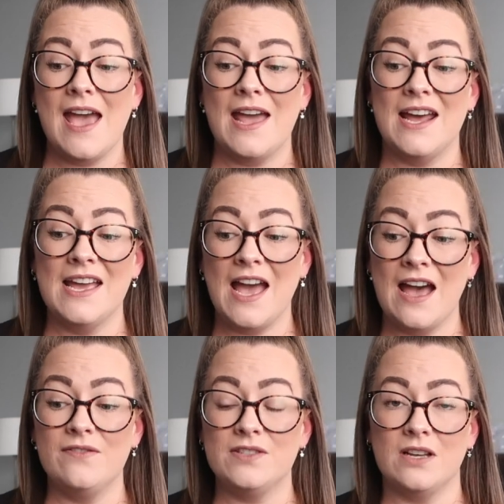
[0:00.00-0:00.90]
And I
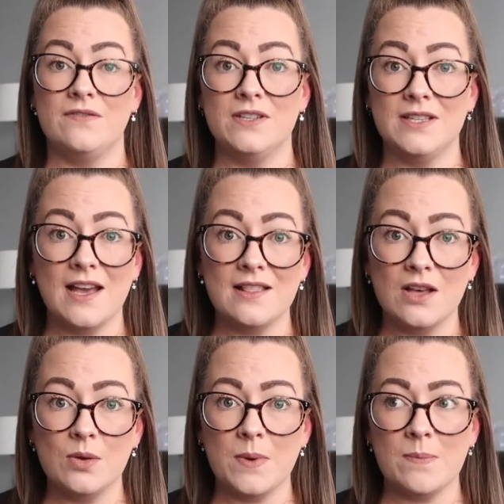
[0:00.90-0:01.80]
have suffered that a
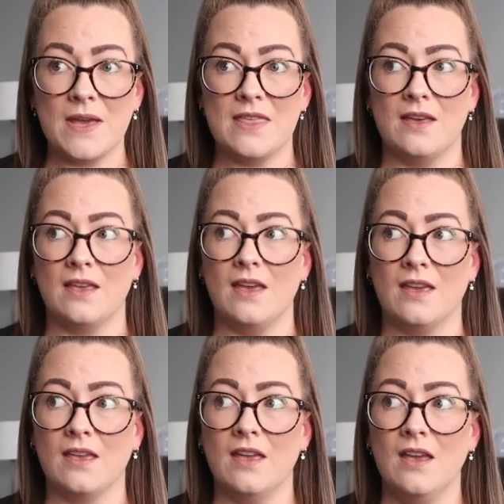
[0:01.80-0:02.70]
little bit by
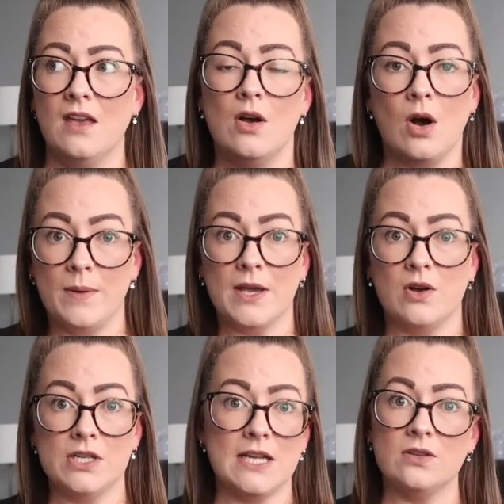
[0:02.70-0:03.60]
thinking, oh my
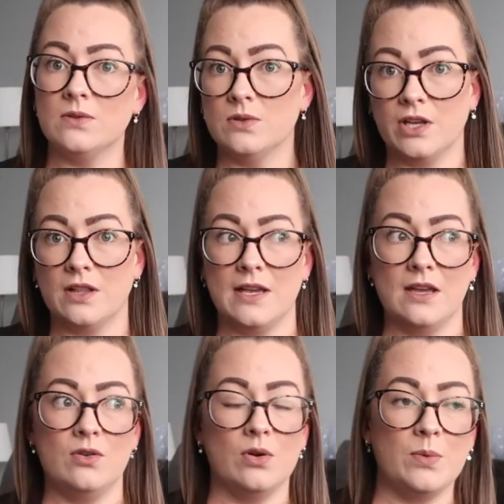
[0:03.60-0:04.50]
gosh, I don't look like
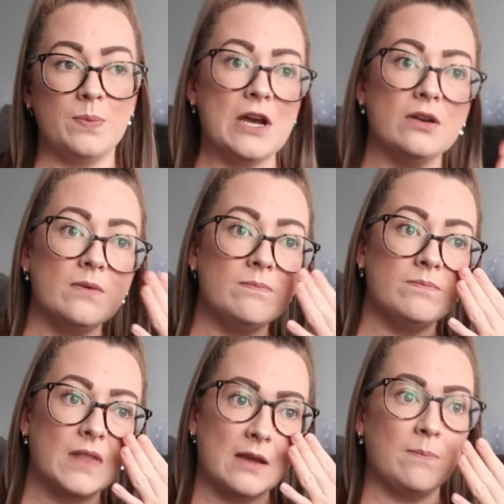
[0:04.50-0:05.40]
a normal
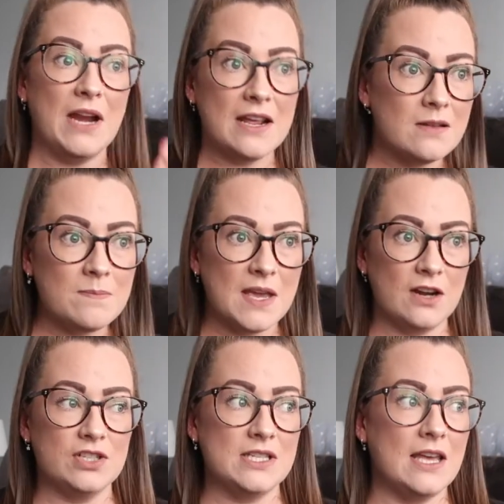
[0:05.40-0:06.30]
pregnant
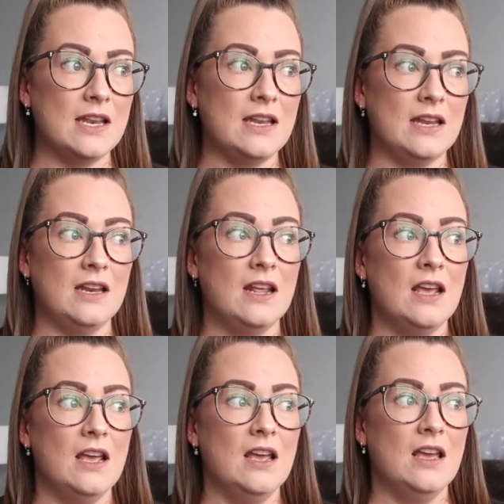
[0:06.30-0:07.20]
person.
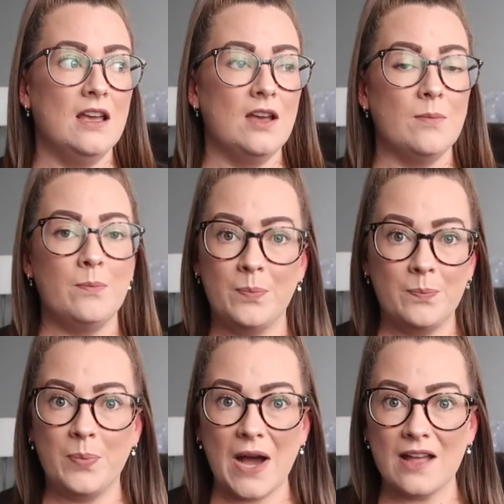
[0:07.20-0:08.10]

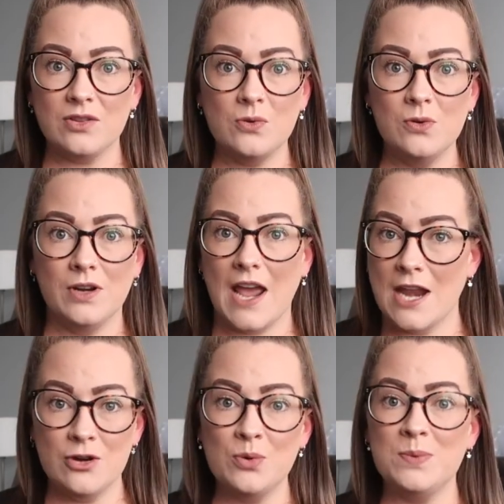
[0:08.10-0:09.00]
But I don't,
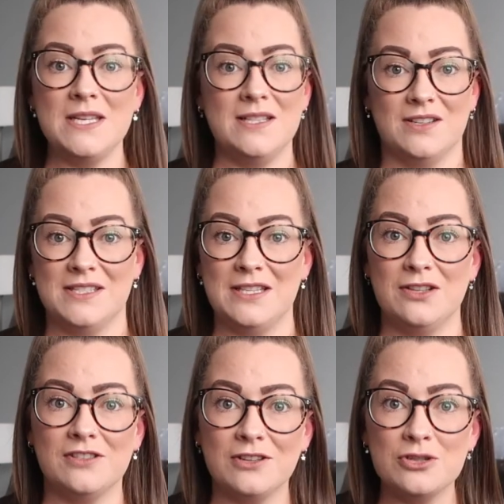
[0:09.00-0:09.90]
and nobody does.
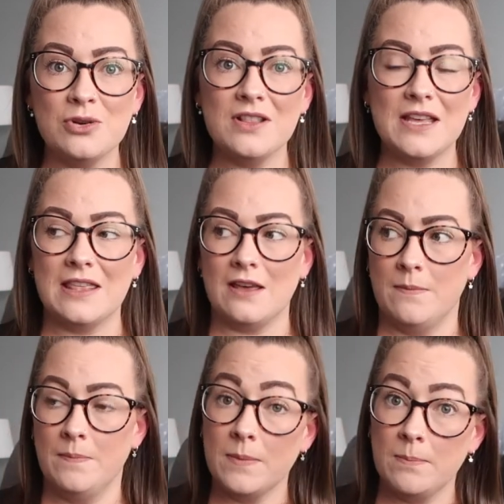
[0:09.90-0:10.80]
There's not like
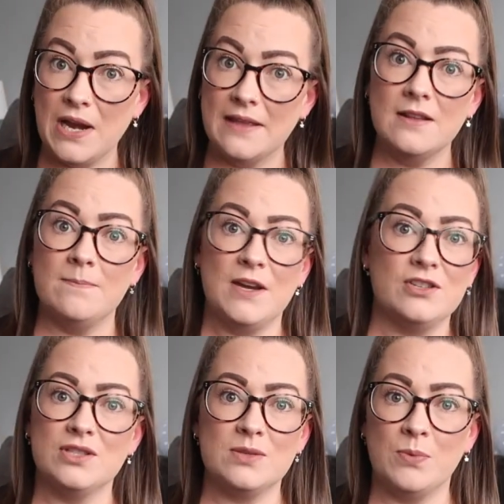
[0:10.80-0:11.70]
a pregnant
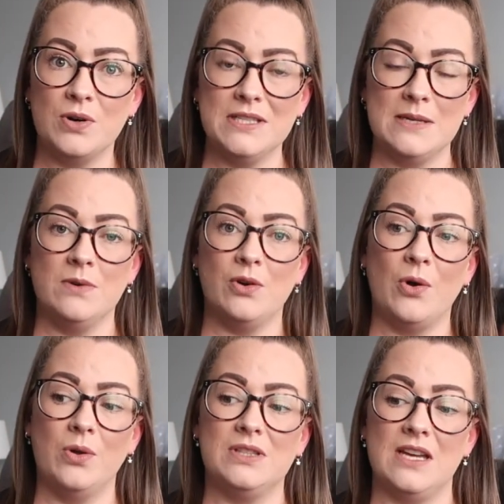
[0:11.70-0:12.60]
person's body. We're
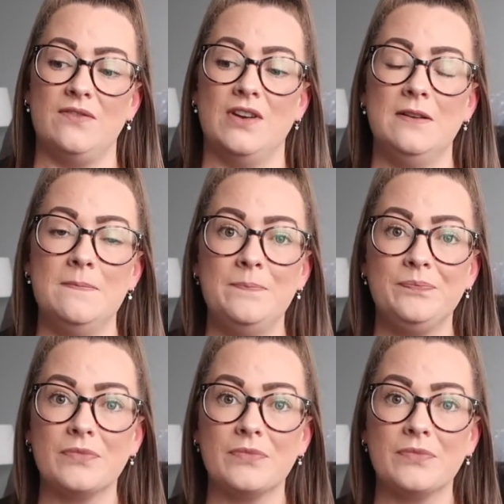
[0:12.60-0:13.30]
all different.